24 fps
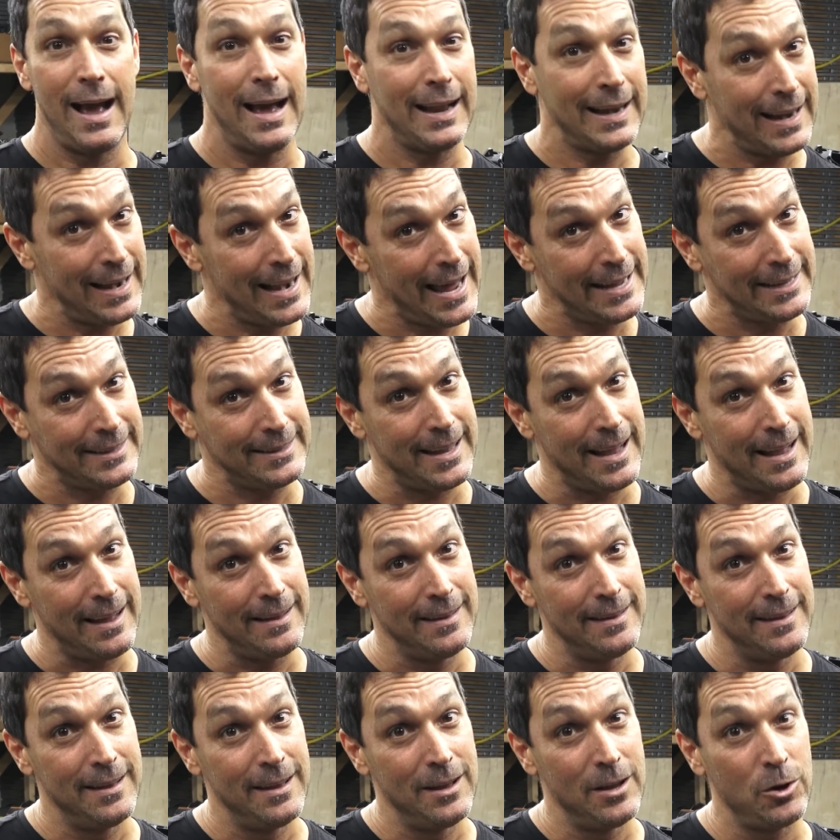And I like
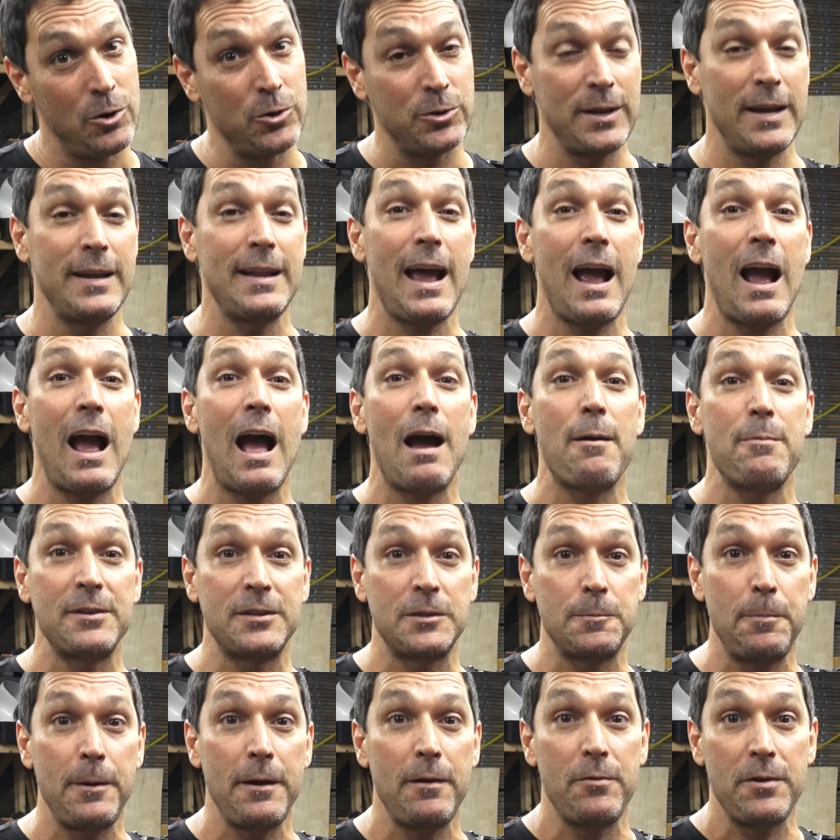that. because I have
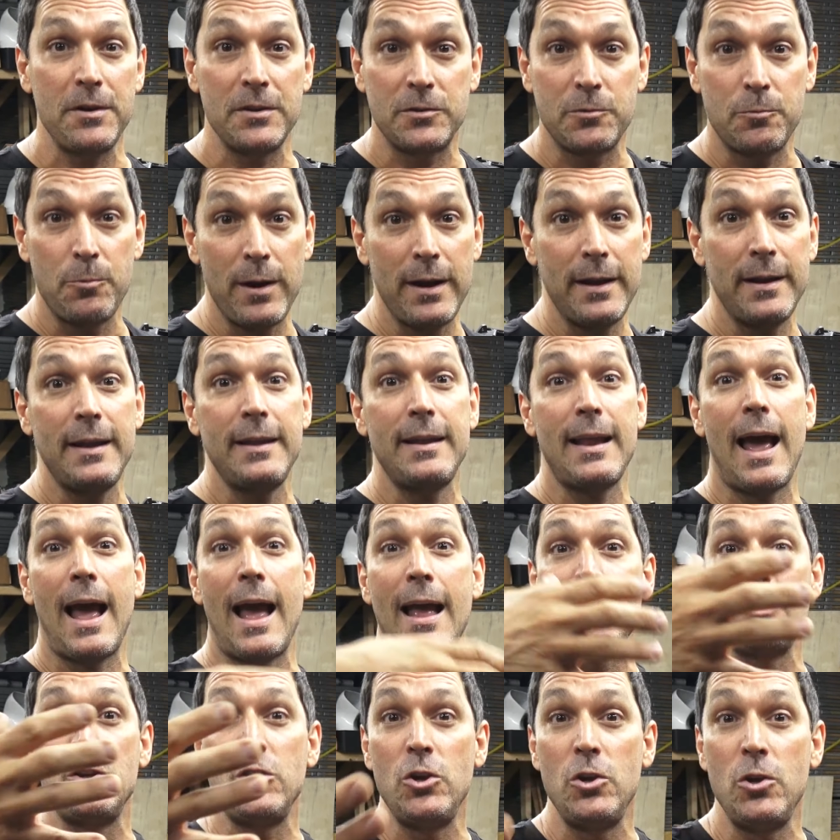experience with it,
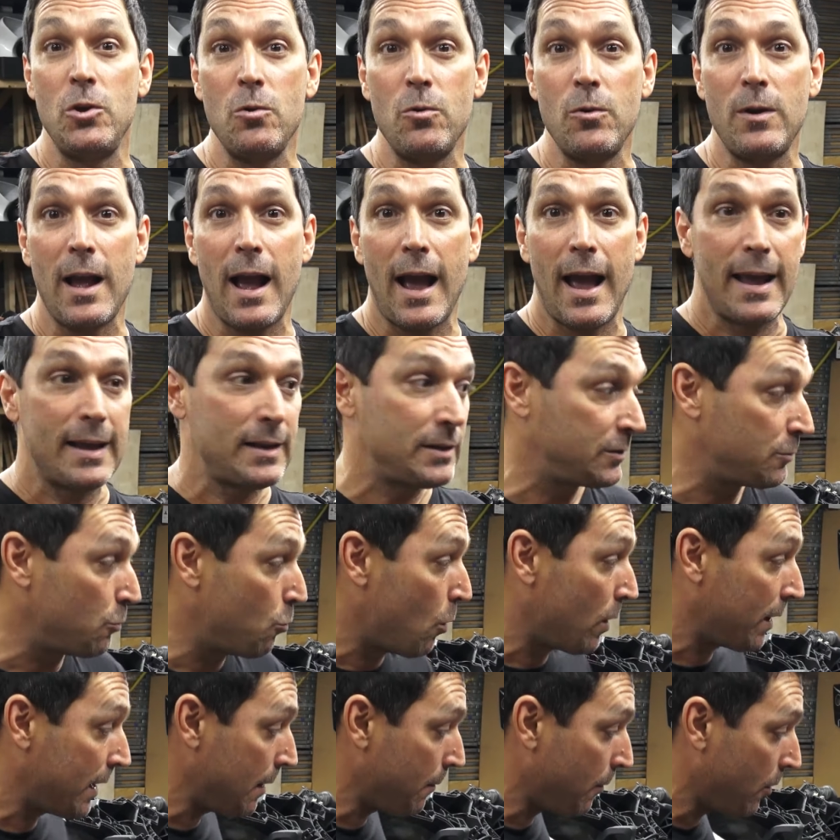and you guys,
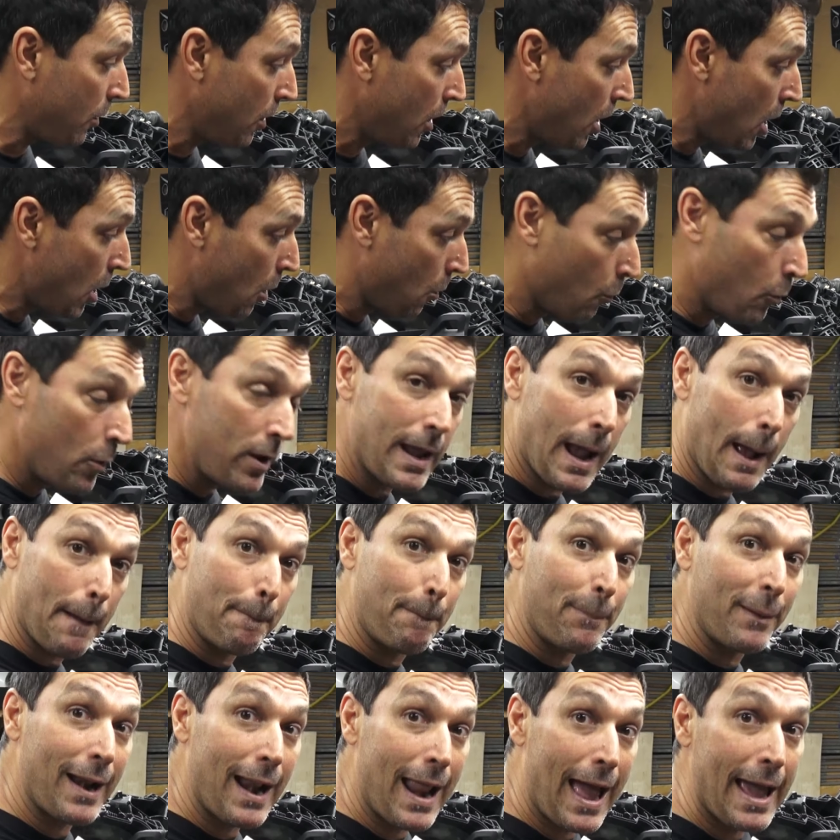whatever we
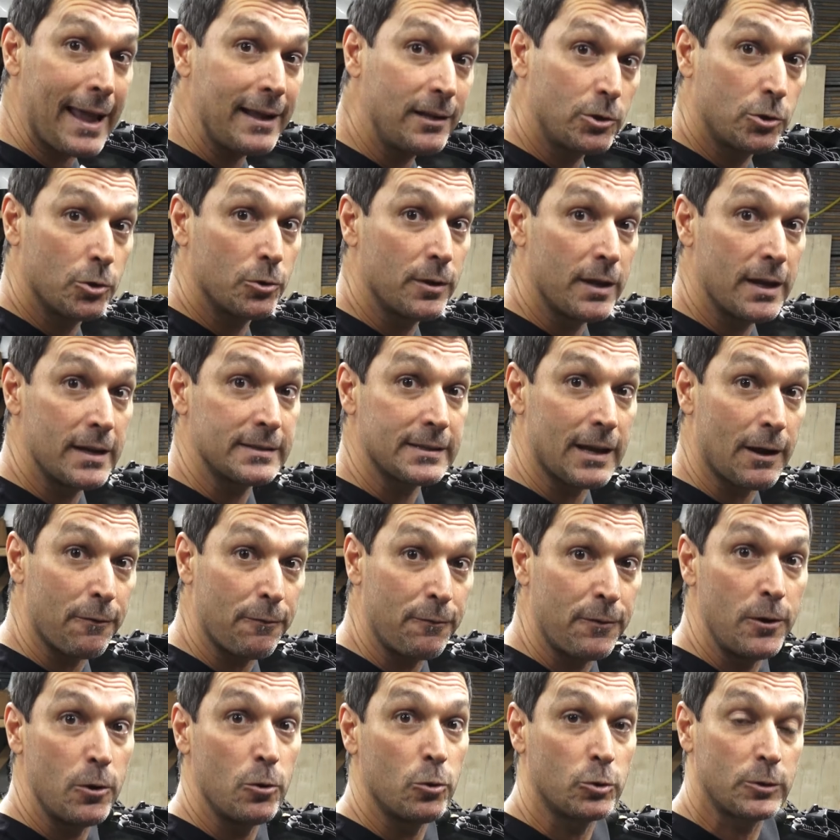apply to this at
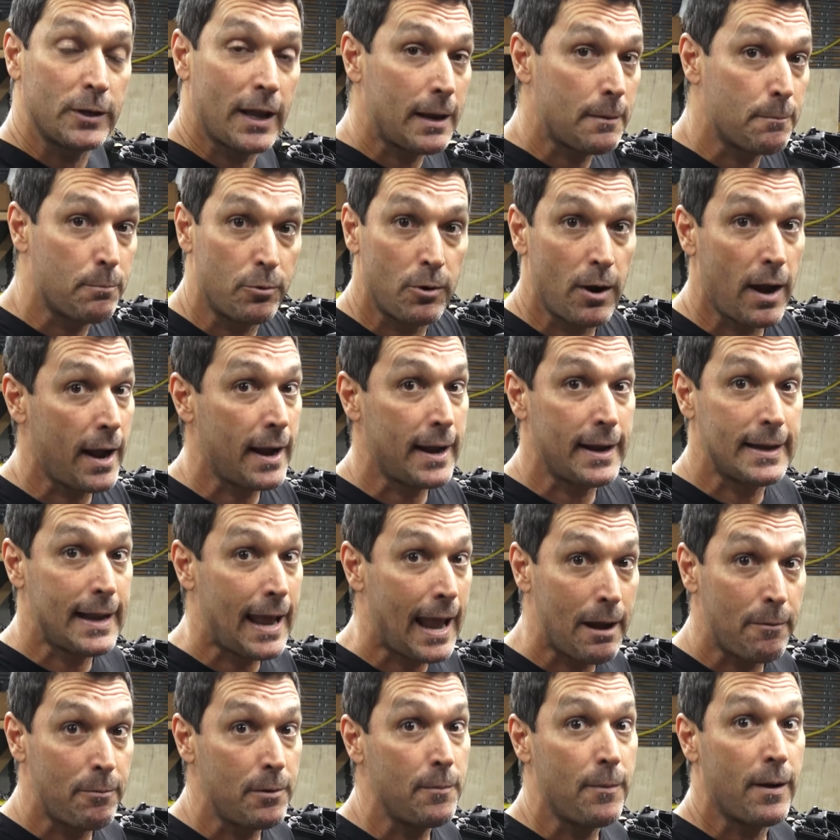Fueltech, Brian,
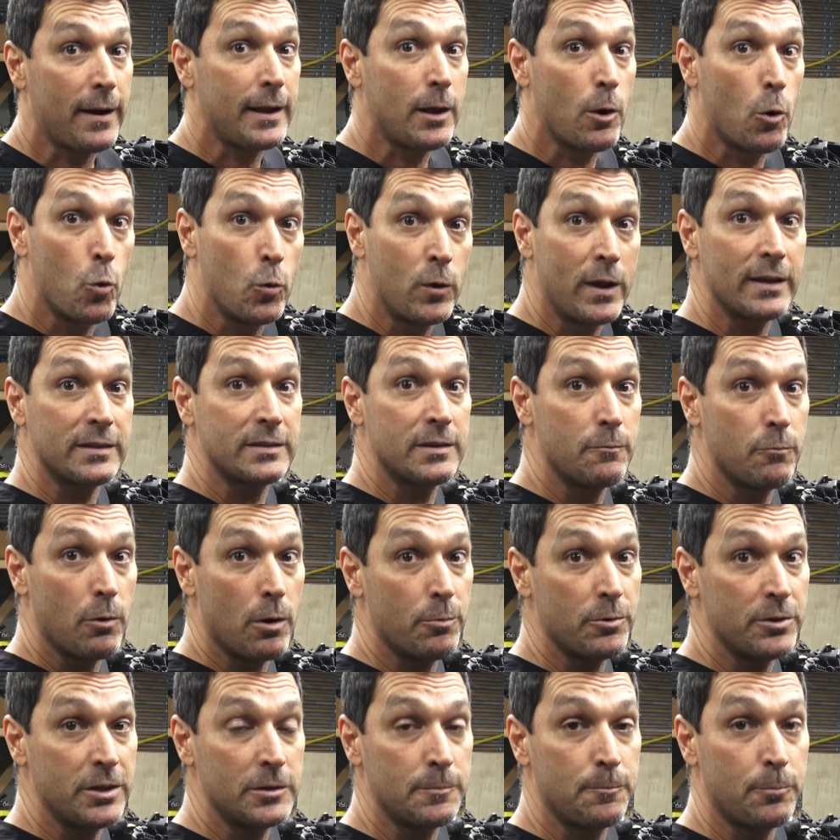everybody who gets involved
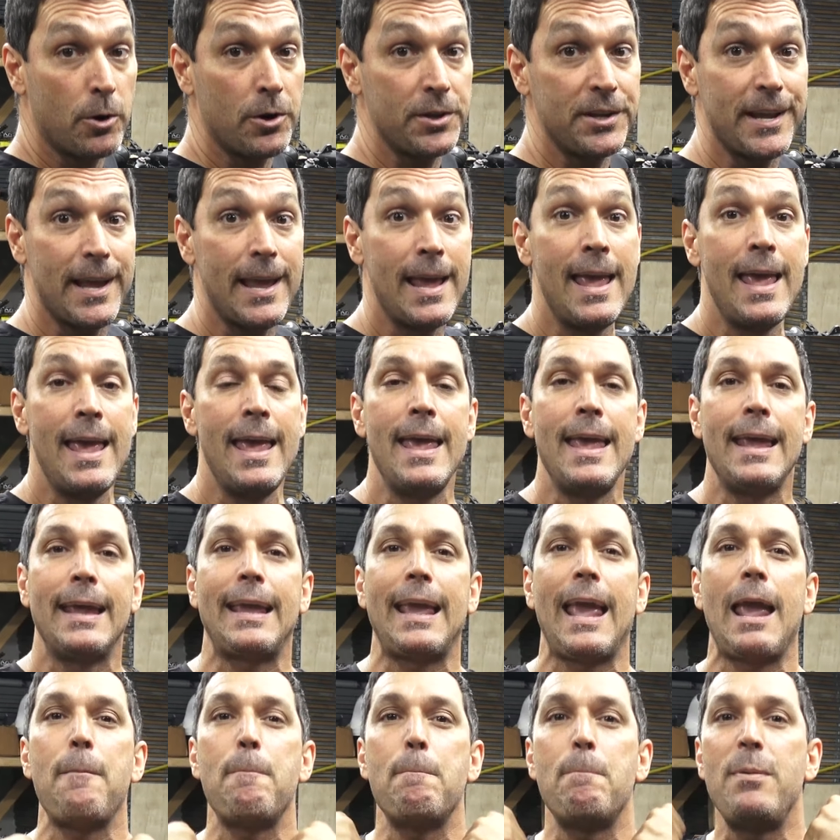with this project
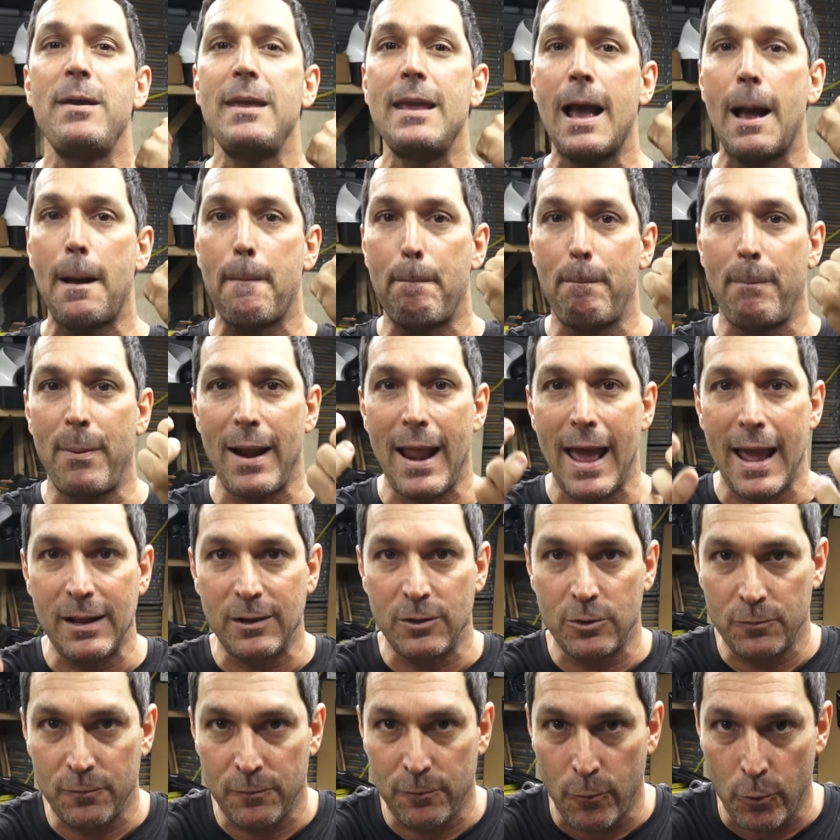can be applied
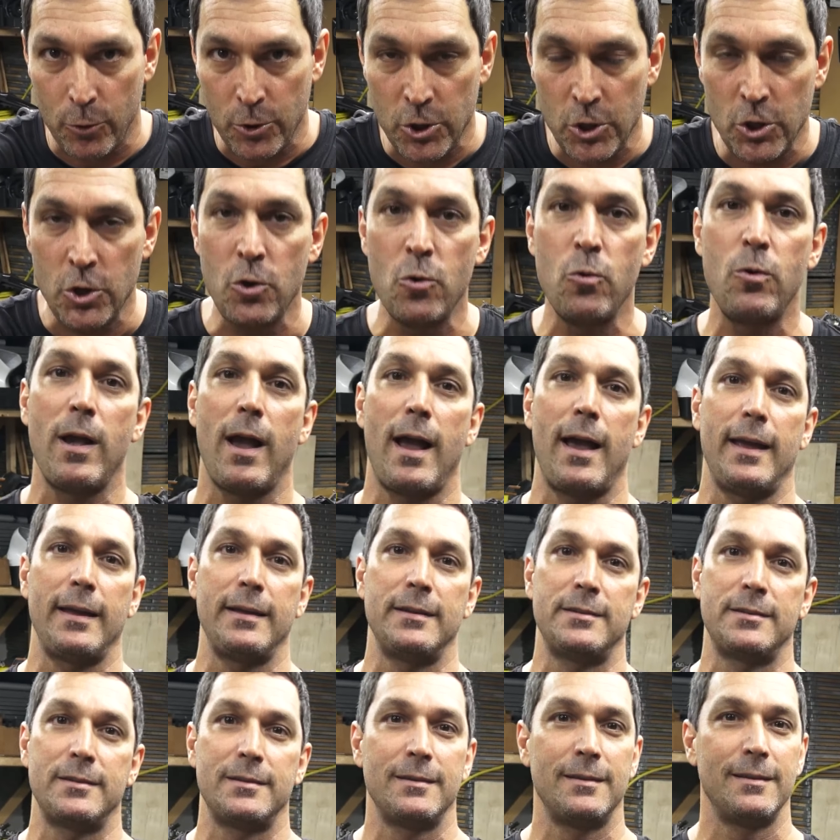for you
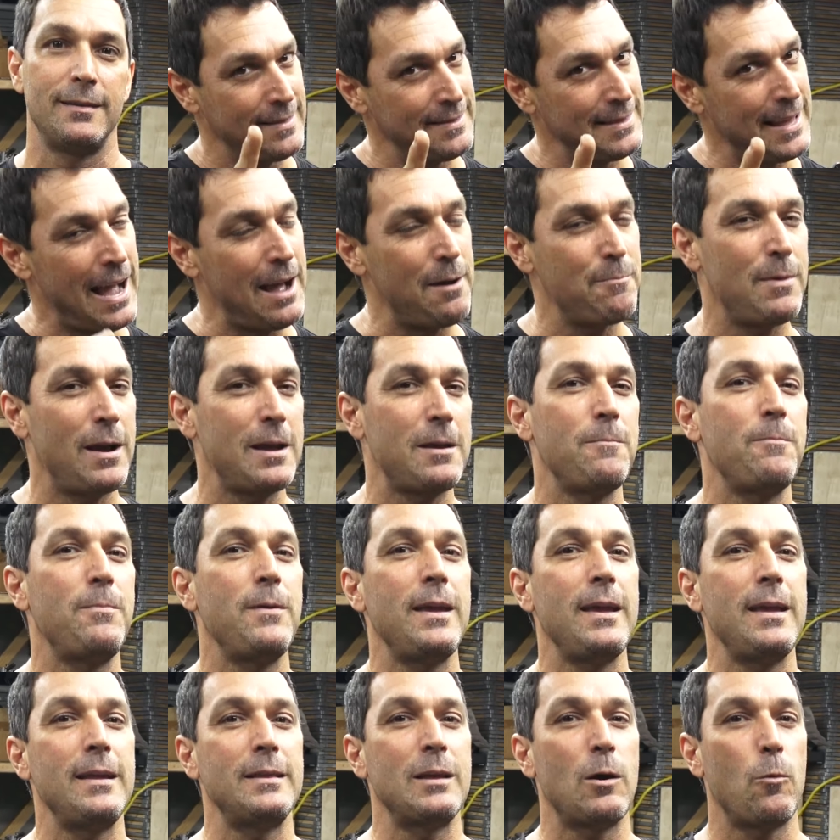guys. That might
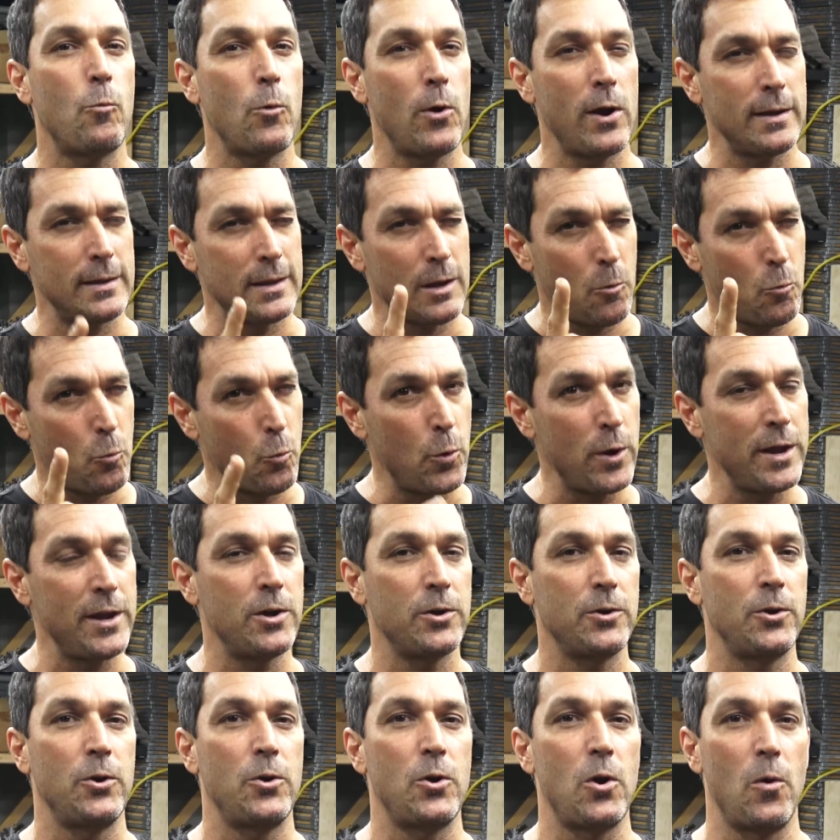be the way that we're
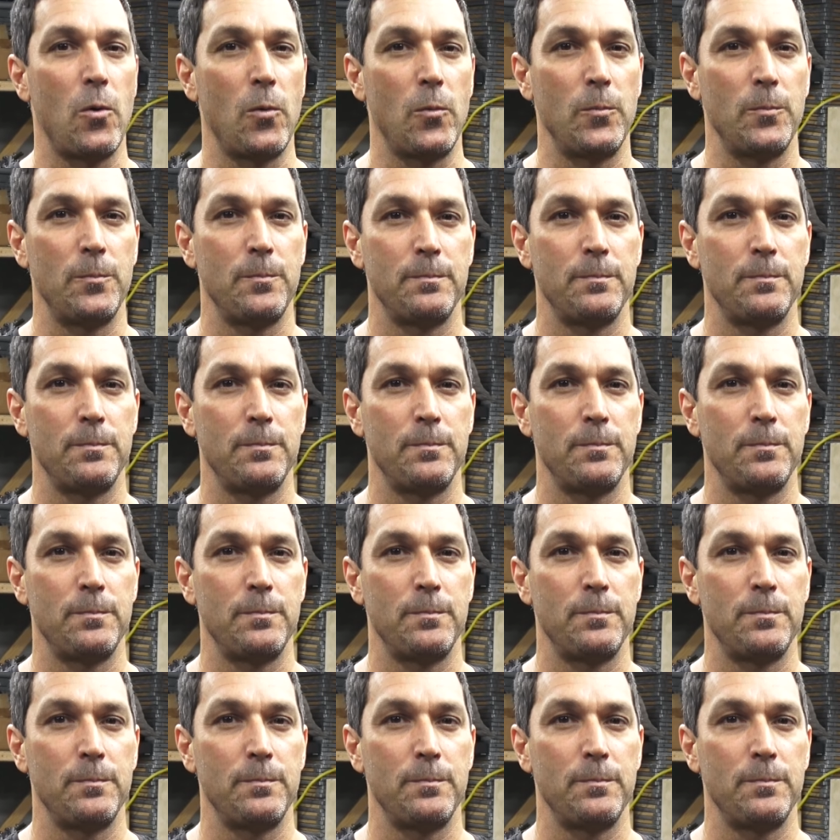gonna go.